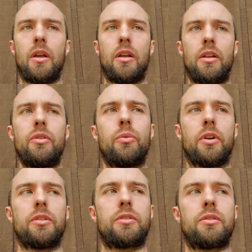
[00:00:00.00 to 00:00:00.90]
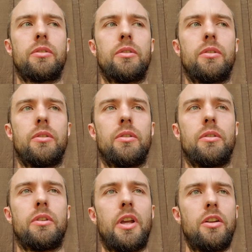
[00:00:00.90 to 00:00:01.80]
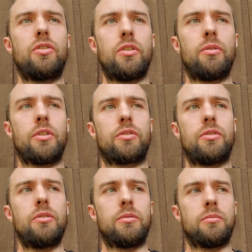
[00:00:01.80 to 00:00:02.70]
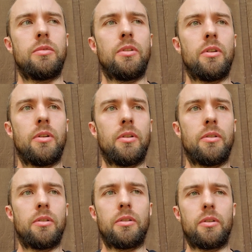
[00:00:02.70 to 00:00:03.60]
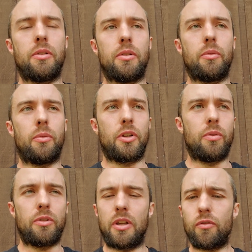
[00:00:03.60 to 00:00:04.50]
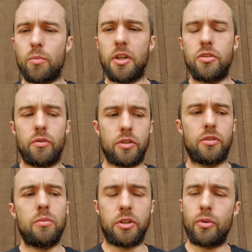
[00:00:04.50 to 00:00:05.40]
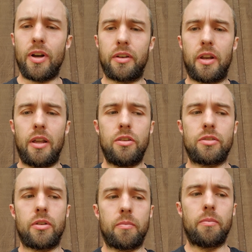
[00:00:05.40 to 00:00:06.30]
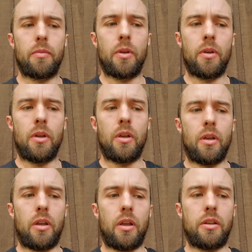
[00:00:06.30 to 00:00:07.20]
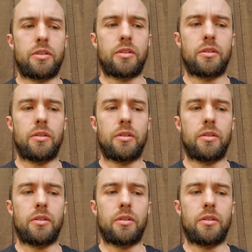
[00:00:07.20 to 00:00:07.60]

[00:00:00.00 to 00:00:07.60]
In other words, the nature you consume, the information you consume when you go out in nature, it's